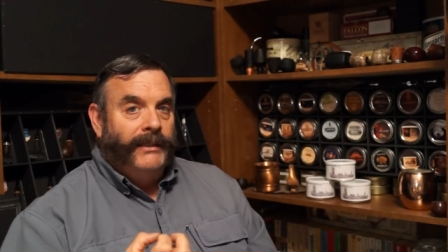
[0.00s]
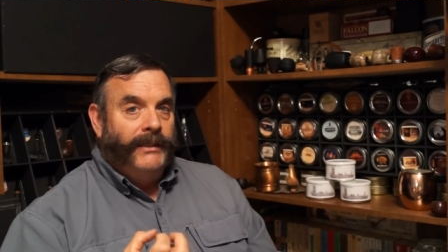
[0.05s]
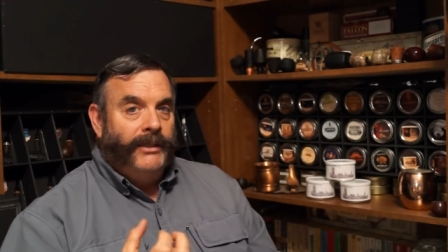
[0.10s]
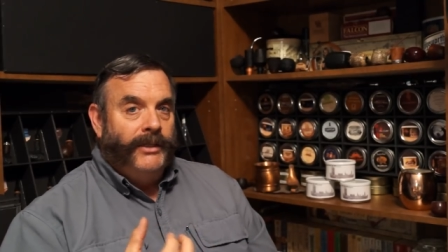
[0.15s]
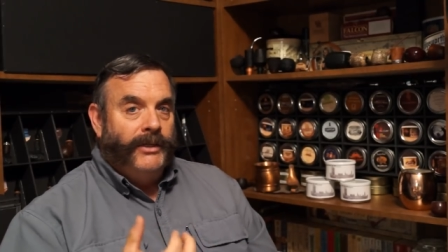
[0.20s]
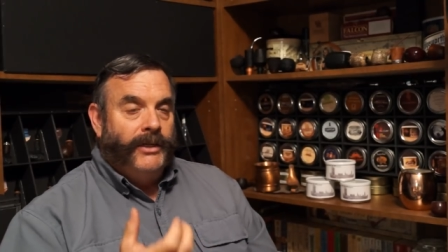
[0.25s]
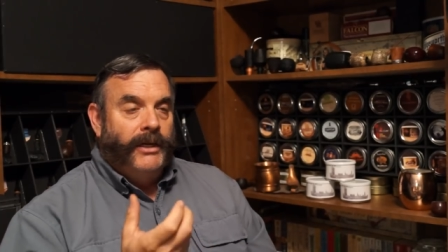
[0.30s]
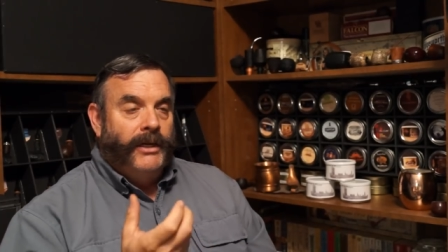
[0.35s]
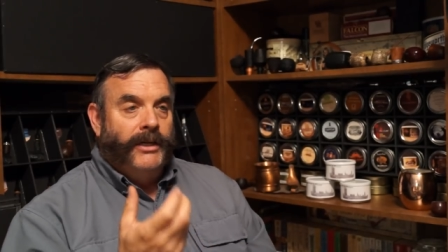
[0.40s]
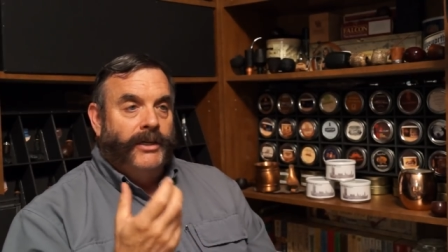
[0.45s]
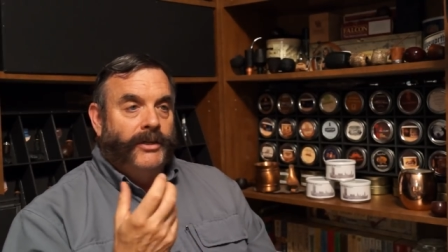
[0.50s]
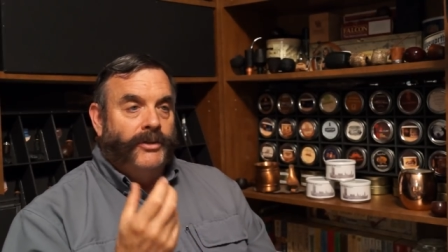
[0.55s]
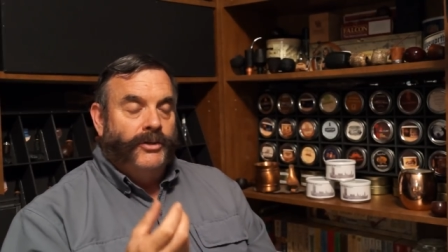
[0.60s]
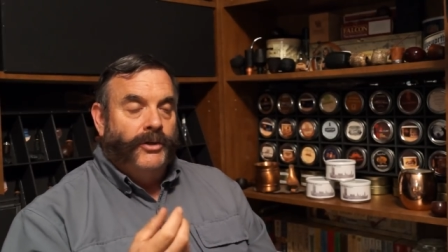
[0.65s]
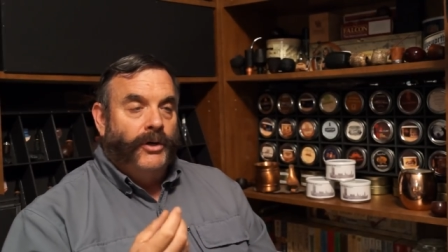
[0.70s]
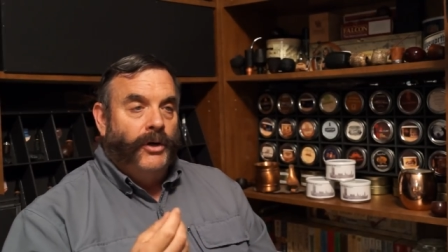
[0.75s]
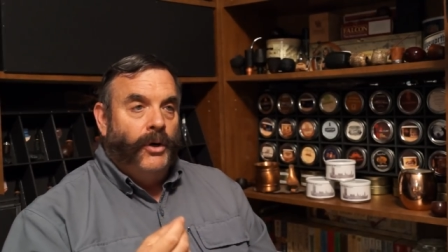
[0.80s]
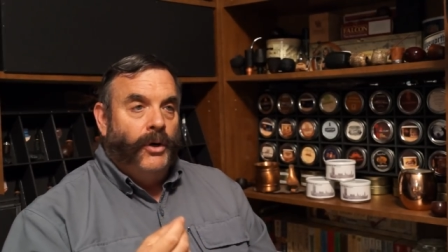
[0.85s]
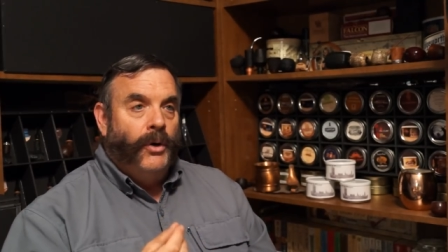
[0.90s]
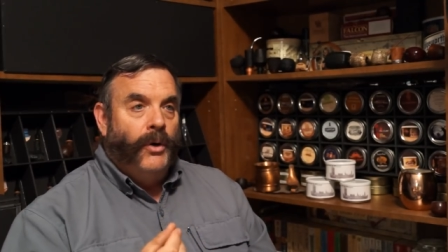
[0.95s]
You can
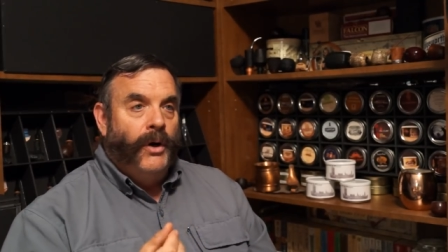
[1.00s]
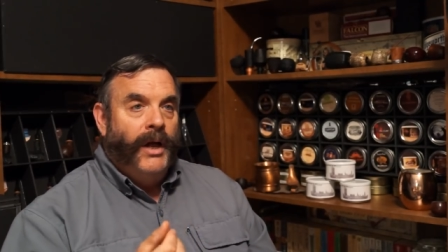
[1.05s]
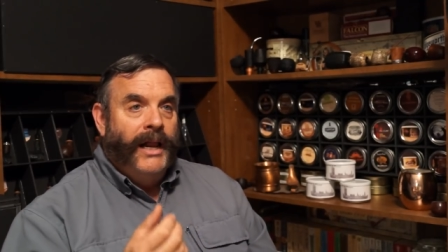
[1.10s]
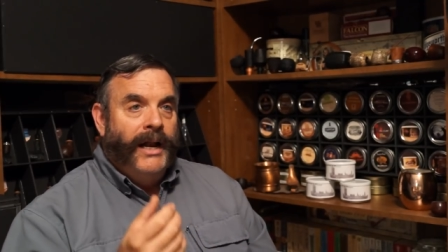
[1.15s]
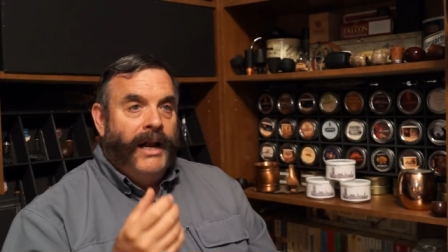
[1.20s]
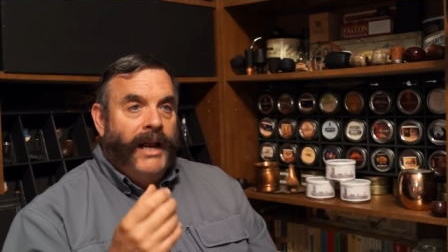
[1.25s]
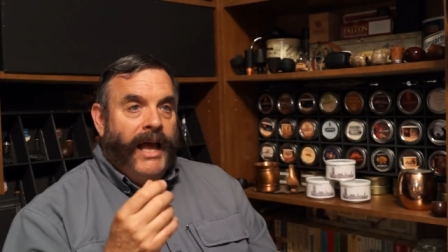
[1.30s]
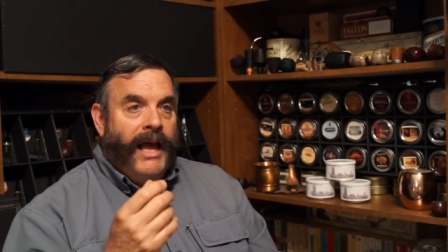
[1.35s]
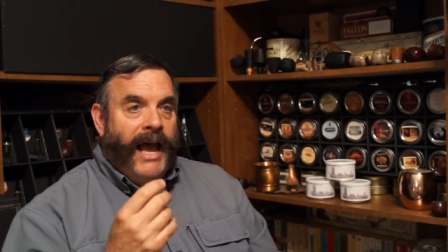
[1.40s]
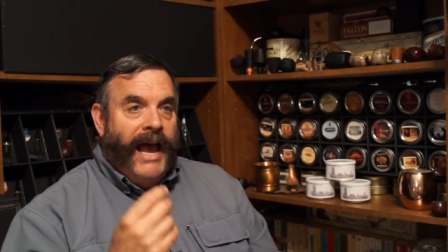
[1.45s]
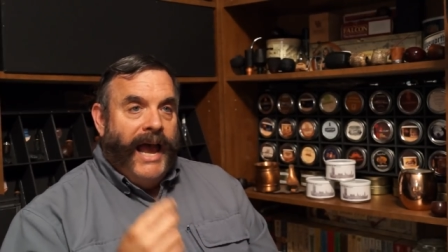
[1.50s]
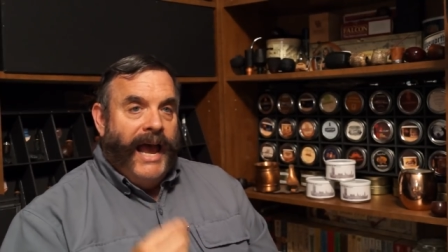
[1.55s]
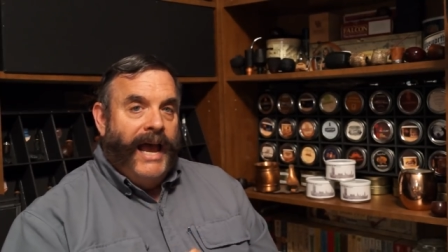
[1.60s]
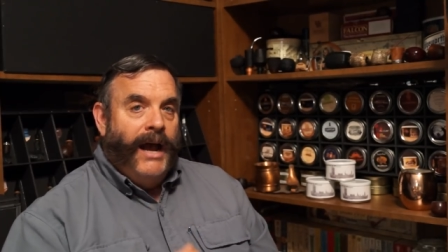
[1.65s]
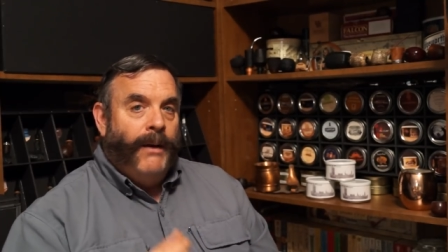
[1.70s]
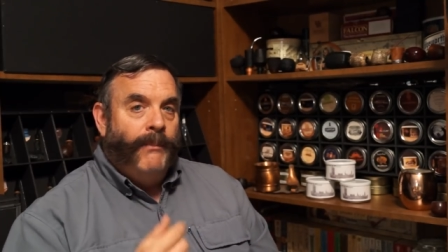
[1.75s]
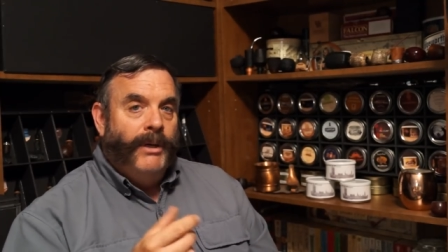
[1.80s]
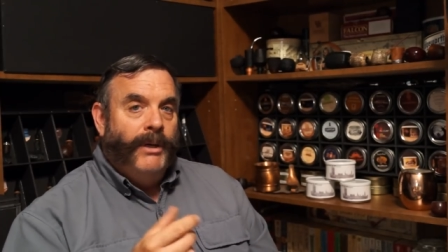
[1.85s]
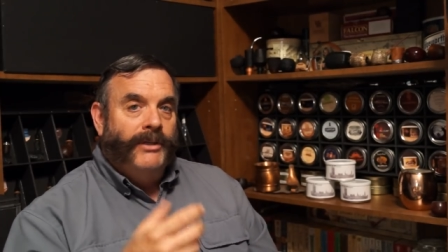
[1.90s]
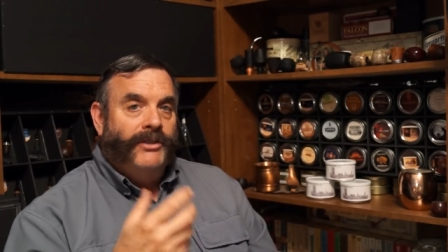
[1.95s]
control
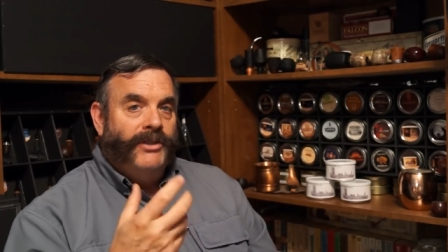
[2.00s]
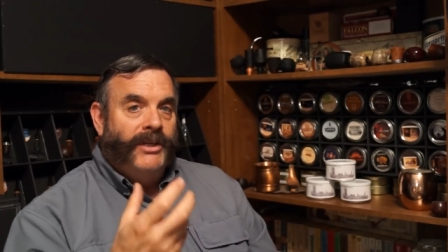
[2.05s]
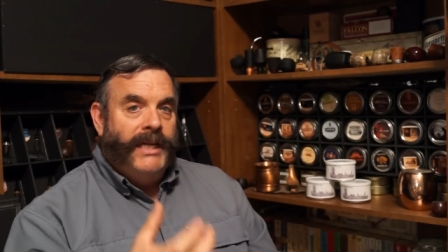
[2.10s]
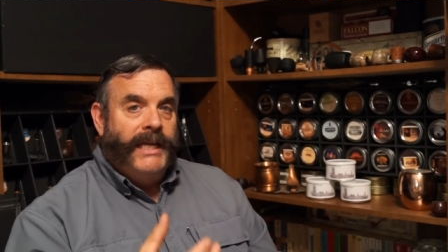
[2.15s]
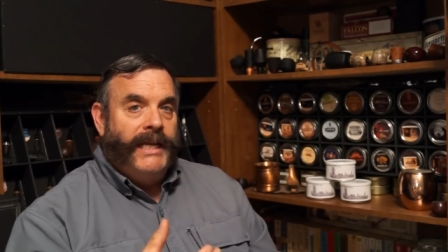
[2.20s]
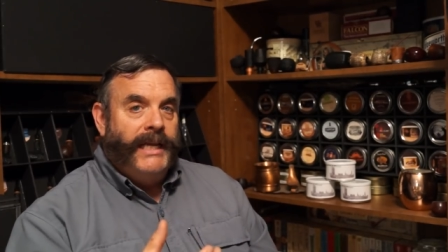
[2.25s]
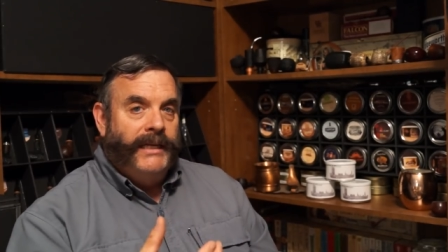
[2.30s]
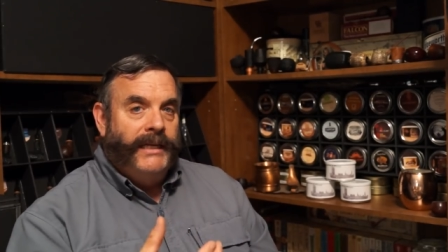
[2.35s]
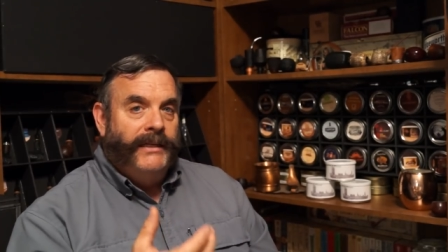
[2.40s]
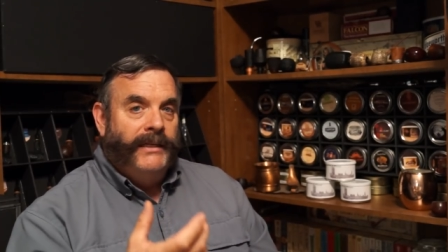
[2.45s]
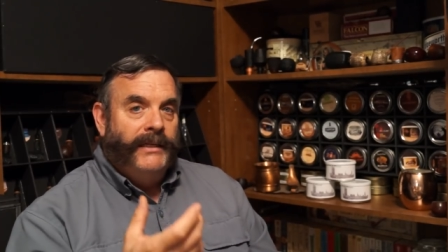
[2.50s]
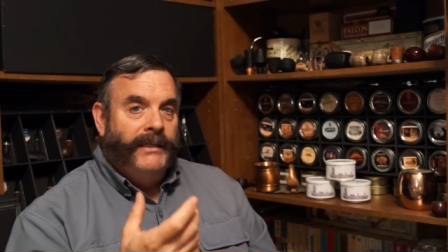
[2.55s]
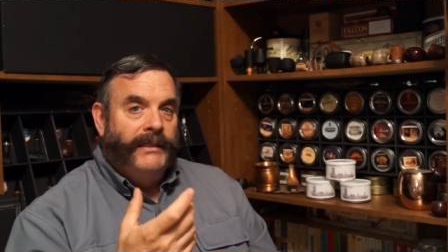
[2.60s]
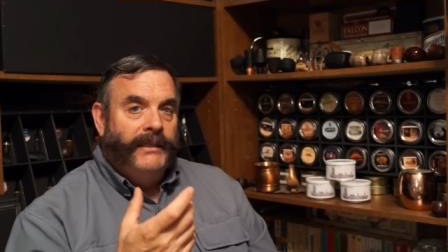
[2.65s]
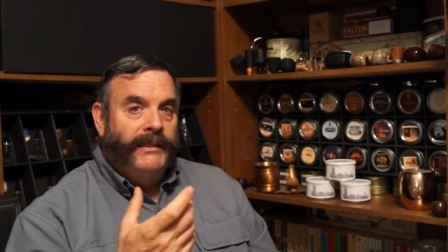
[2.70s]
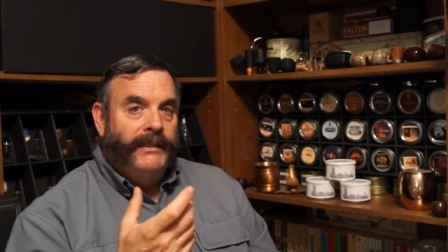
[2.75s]
how much heat